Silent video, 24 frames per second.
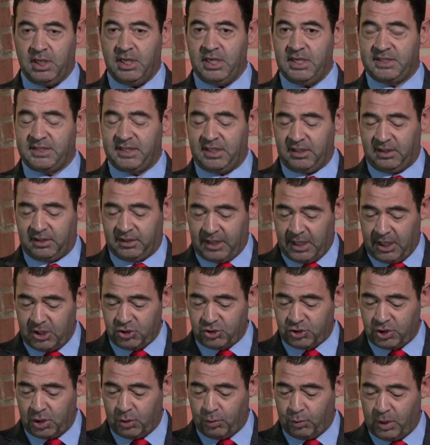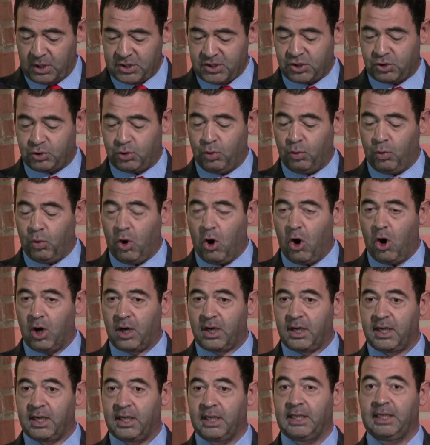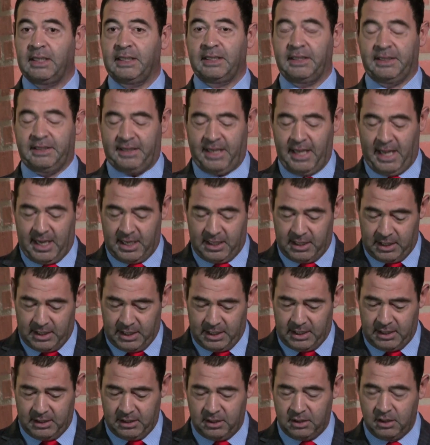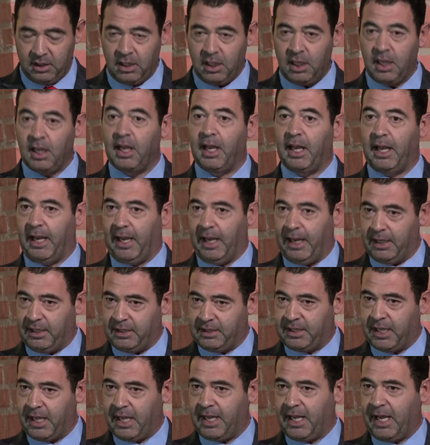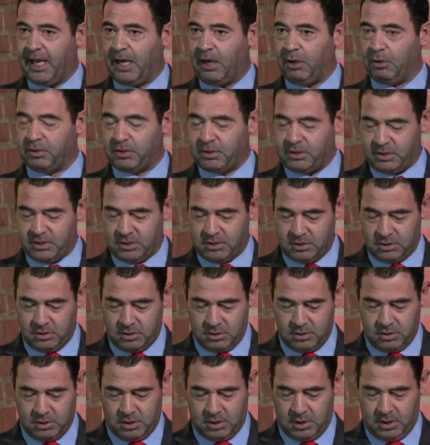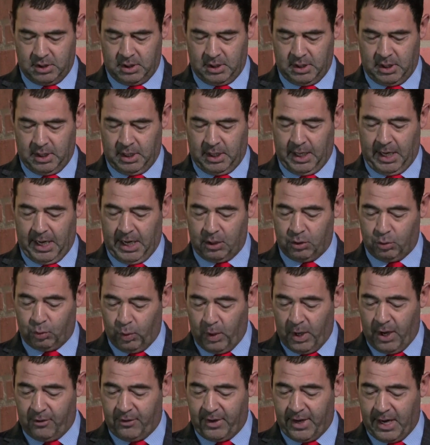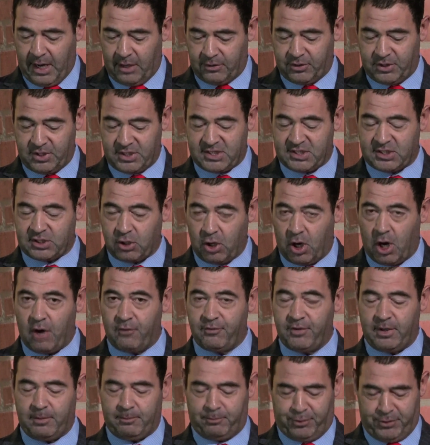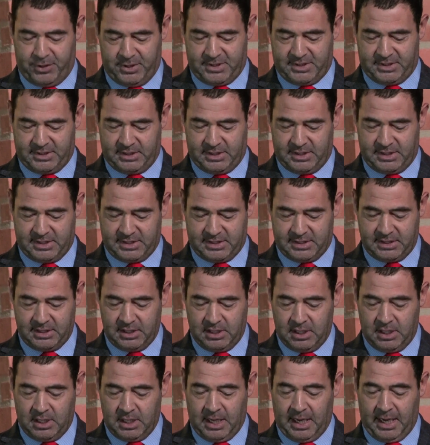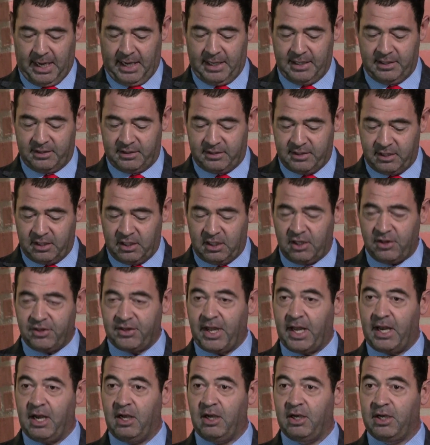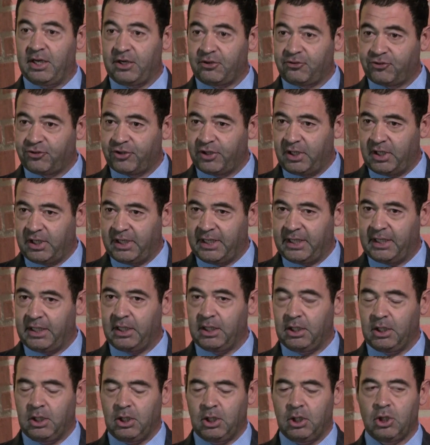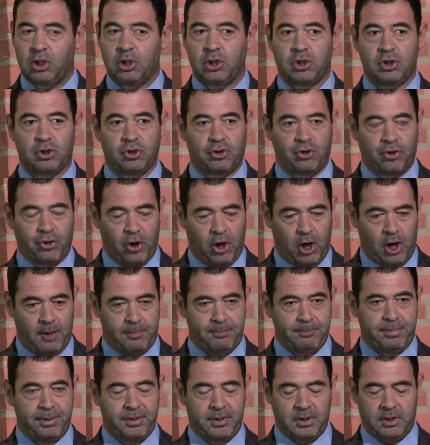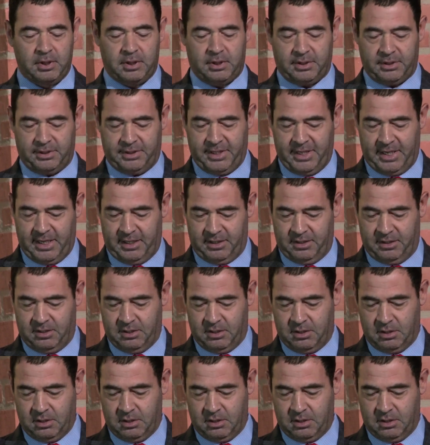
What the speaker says: His intention was to walk day in and day out and wear out the starving prisoners until they literally drop dead.